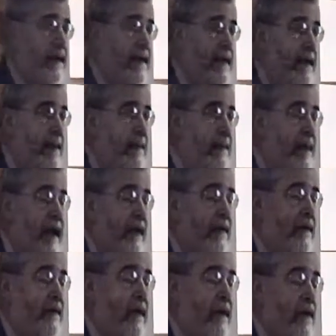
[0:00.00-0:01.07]
the,
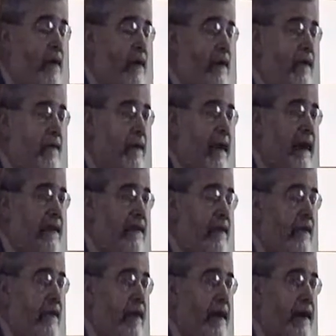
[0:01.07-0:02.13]
to record the
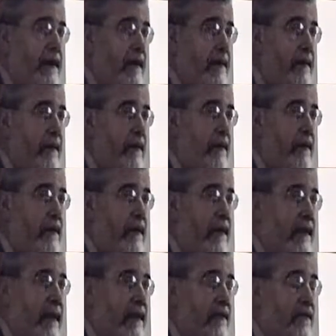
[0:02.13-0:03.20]
maxillomandibular
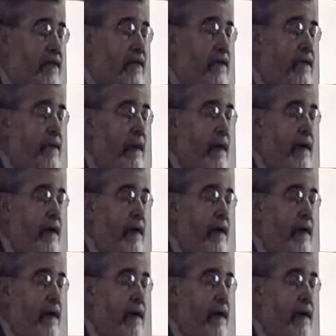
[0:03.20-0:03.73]
relationship